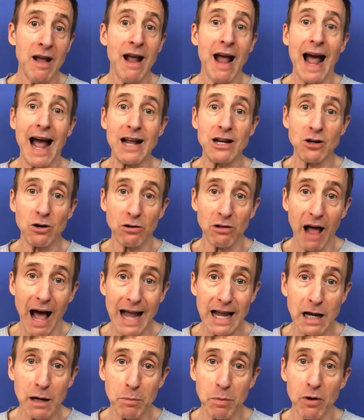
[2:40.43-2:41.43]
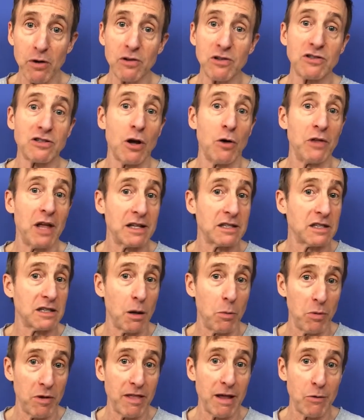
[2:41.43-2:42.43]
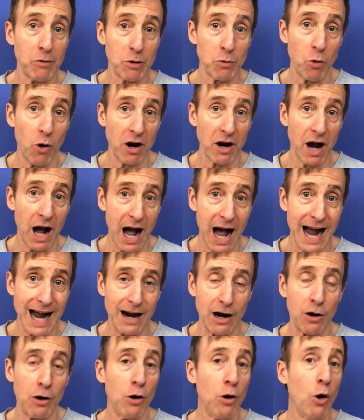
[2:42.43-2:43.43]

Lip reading: and you're likable, so that's someone they would want to hire.